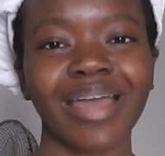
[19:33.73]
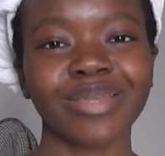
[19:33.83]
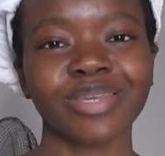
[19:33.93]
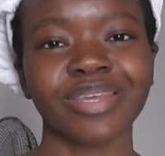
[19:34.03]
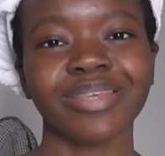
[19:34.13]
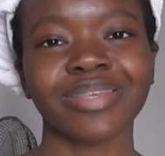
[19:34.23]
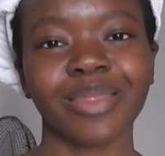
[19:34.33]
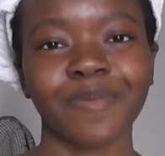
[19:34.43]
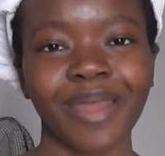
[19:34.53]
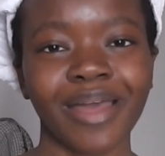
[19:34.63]
actually
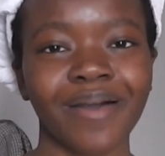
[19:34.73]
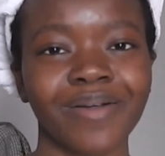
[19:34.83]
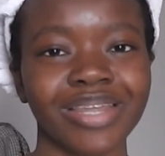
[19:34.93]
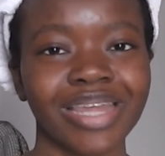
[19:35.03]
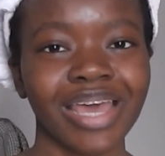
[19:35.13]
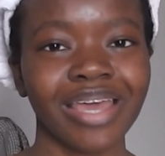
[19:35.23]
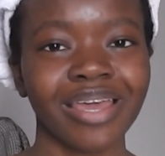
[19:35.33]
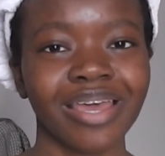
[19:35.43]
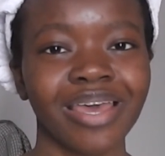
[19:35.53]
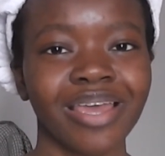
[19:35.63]
celebrate a
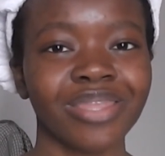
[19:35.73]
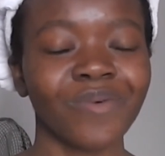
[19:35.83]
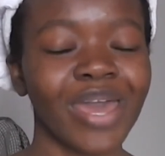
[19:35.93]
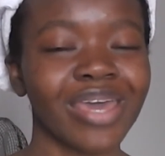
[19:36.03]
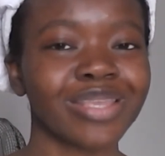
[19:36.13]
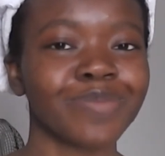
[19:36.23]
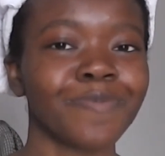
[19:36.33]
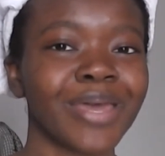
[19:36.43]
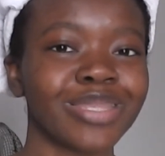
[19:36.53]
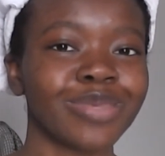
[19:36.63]
holiday the way it's
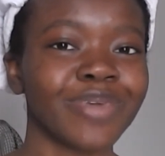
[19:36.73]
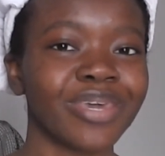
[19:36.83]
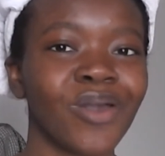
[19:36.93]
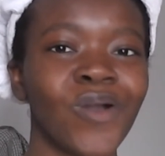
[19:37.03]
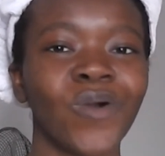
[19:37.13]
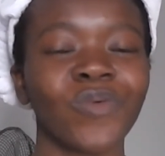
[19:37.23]
meant to be,